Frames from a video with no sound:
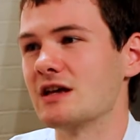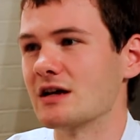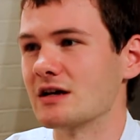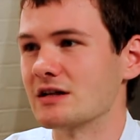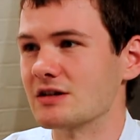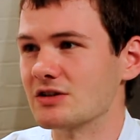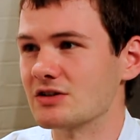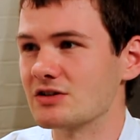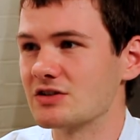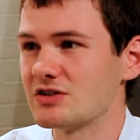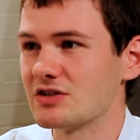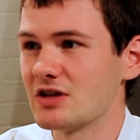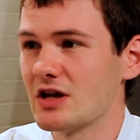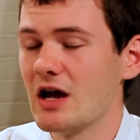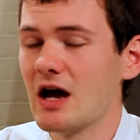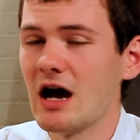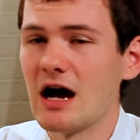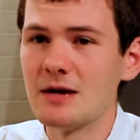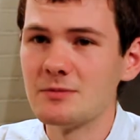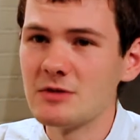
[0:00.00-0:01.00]
And
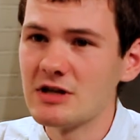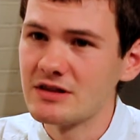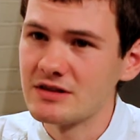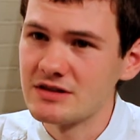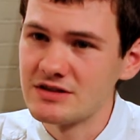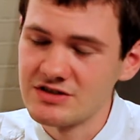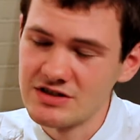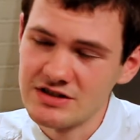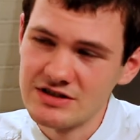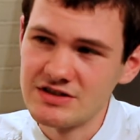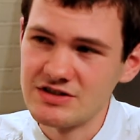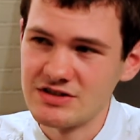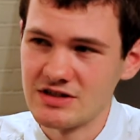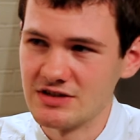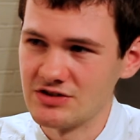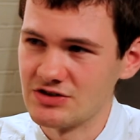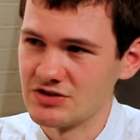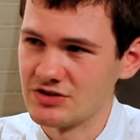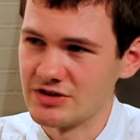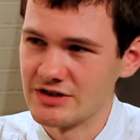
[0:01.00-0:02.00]
I mean, the city
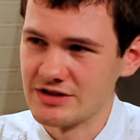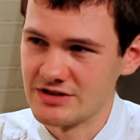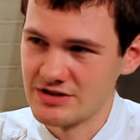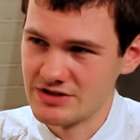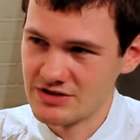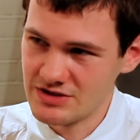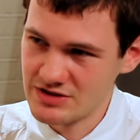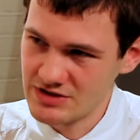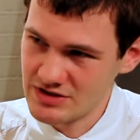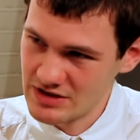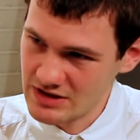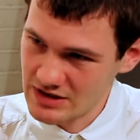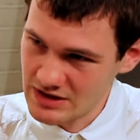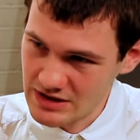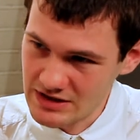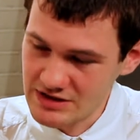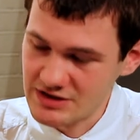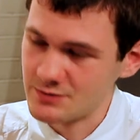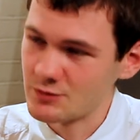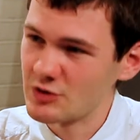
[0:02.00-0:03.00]
centre is